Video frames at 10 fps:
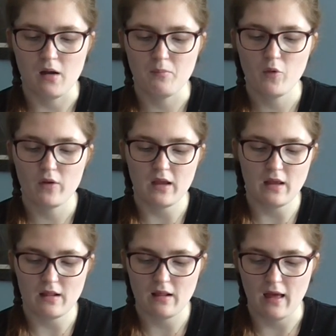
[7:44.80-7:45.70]
I bought
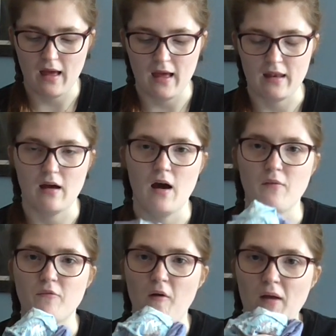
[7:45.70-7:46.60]
these and
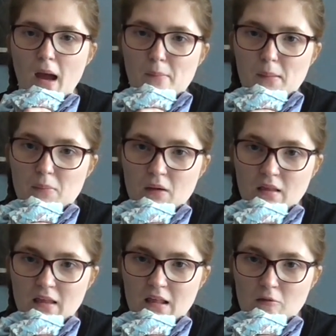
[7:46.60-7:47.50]
I'm very happy
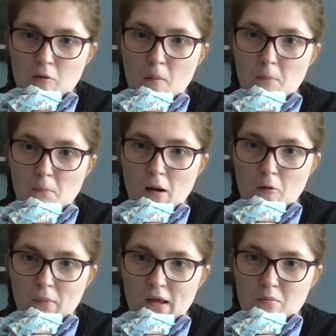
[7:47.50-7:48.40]
because these are my
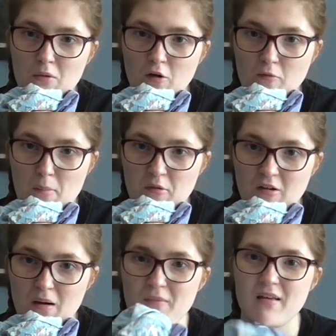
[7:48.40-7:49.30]
replacement of my
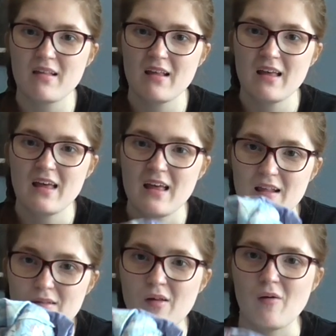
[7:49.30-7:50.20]
pyjamas
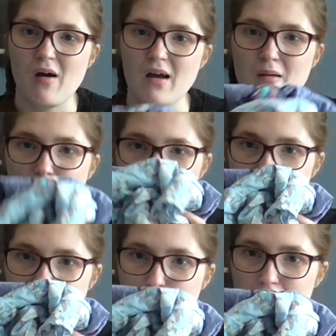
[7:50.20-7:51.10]
so I am
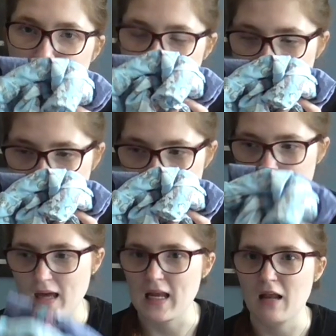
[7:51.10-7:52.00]
really happy
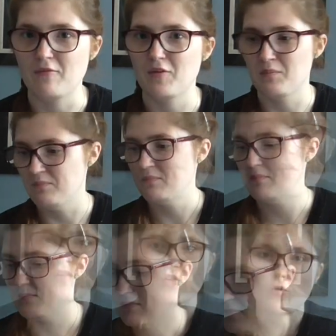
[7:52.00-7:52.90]
and I love them.
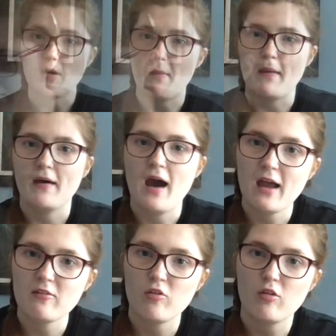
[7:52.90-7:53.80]
Sorry about that, I
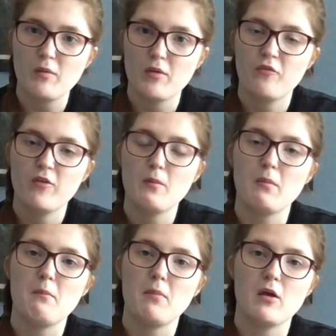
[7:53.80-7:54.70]
had to stop the
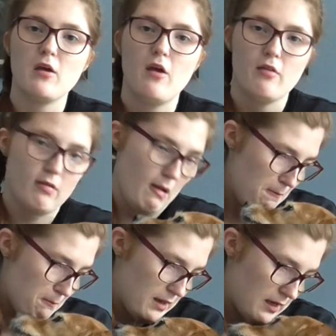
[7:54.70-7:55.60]
filming because
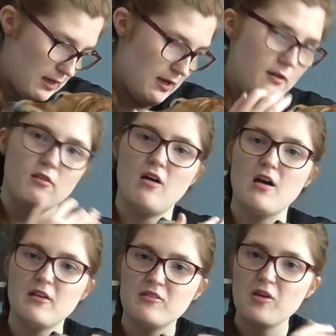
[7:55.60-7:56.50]
somebody
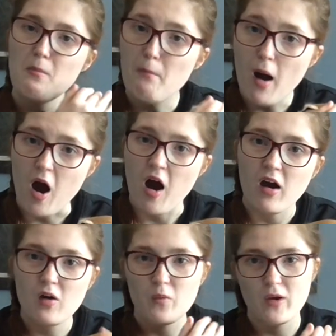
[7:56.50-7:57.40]
decided to
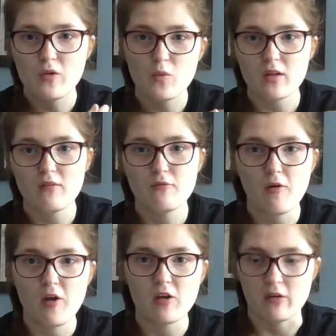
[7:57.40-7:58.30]
bark which wasn't
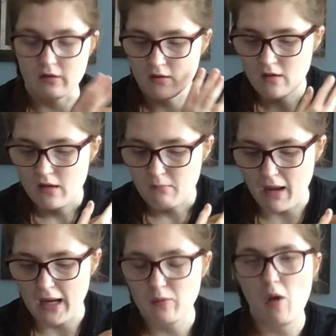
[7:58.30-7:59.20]
very good.
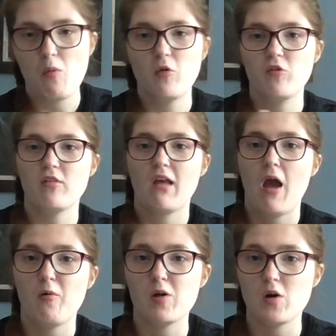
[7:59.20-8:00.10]
But anyway, we'll just
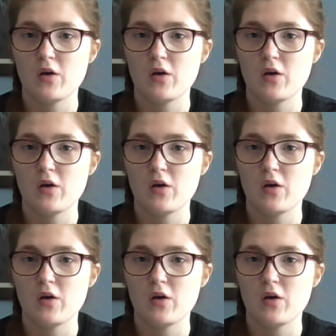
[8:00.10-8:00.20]
carry